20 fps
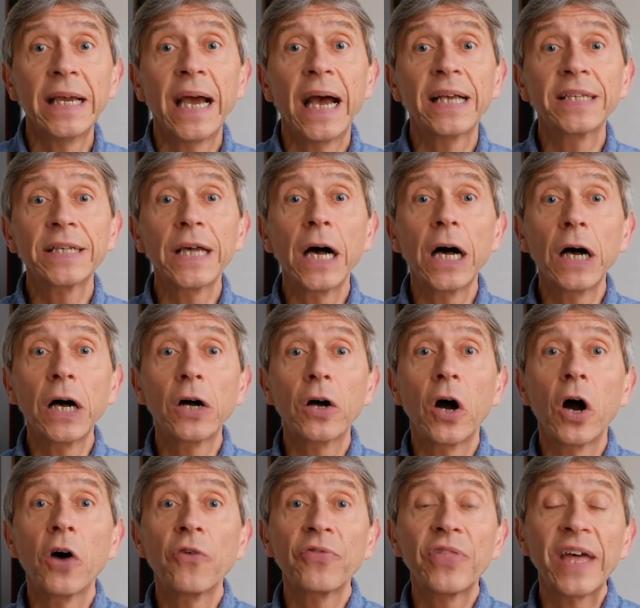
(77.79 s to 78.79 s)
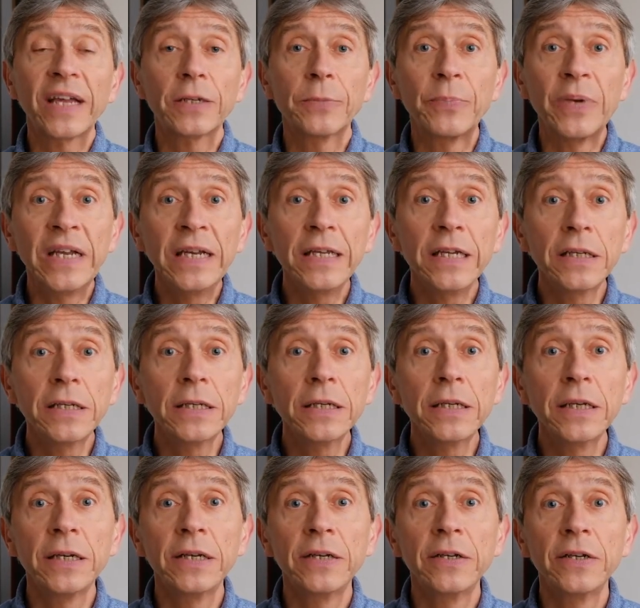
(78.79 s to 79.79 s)
as are of that
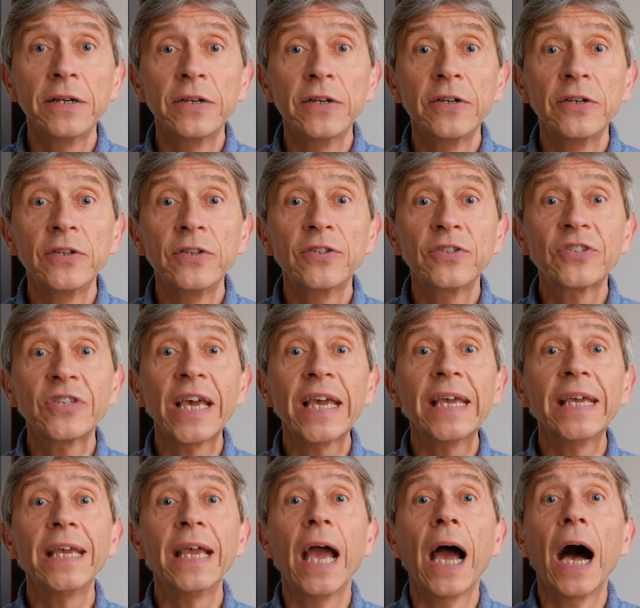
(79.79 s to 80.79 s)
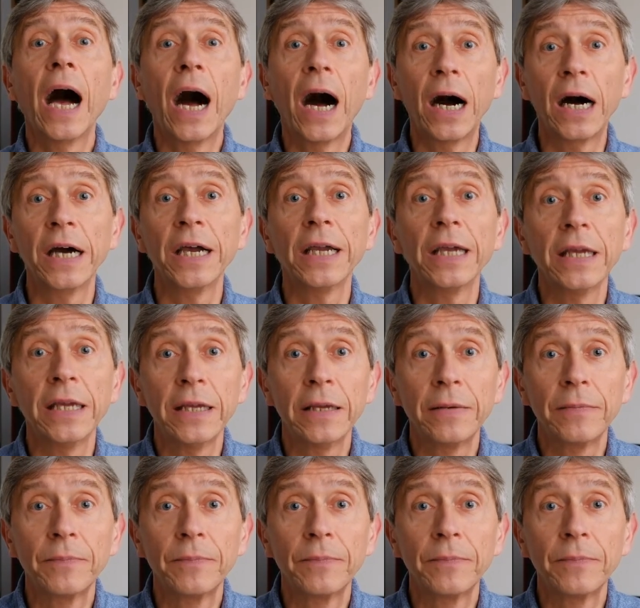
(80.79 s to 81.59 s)
opinion, say aye."